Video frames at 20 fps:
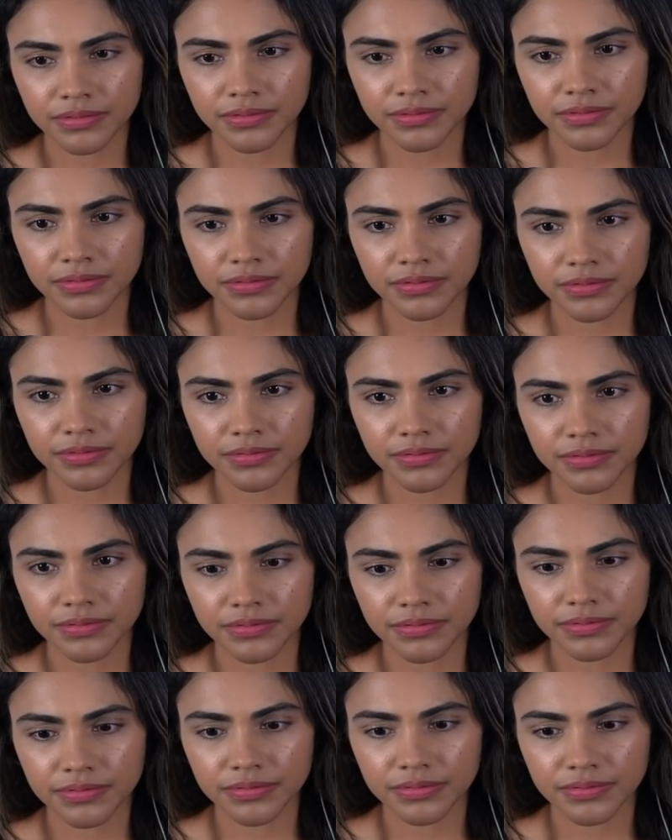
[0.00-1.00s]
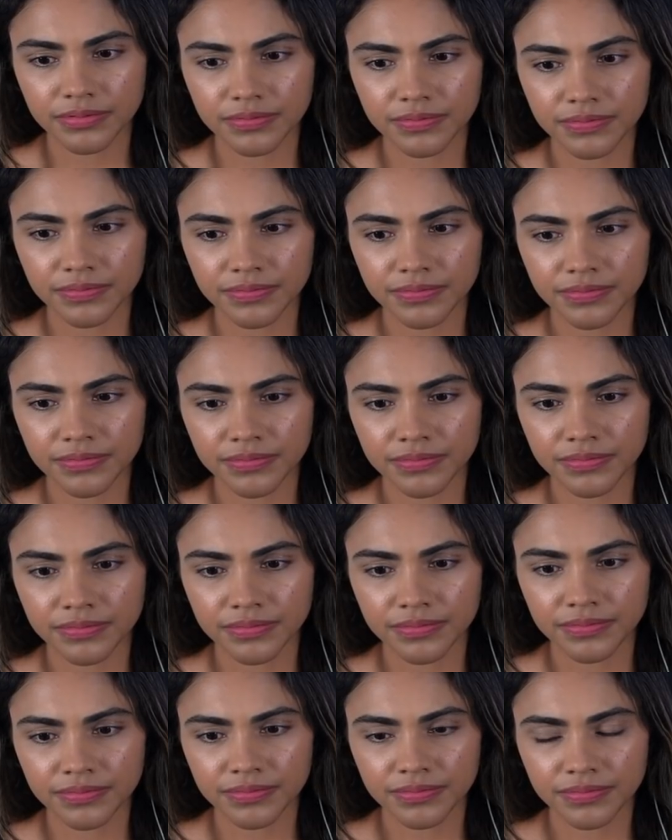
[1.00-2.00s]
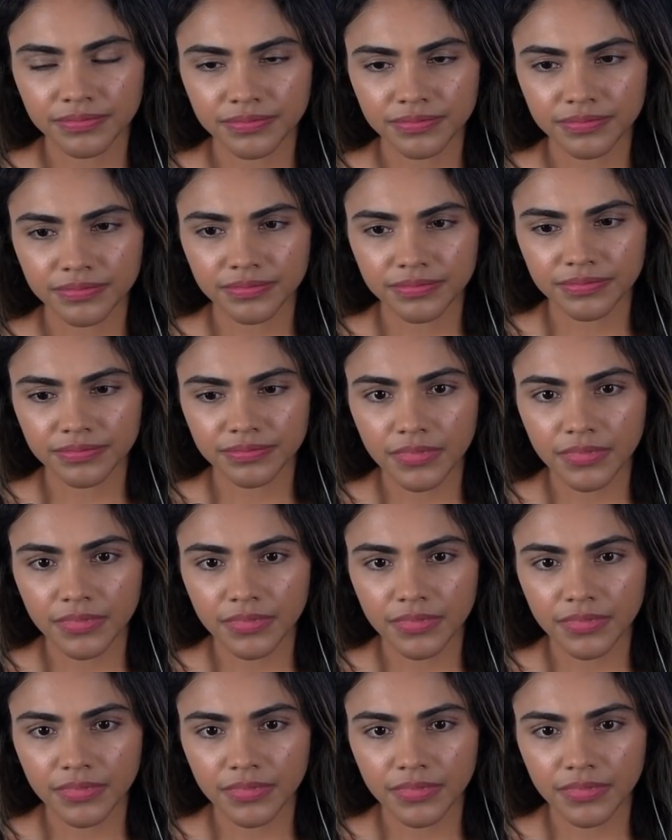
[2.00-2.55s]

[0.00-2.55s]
(not speaking)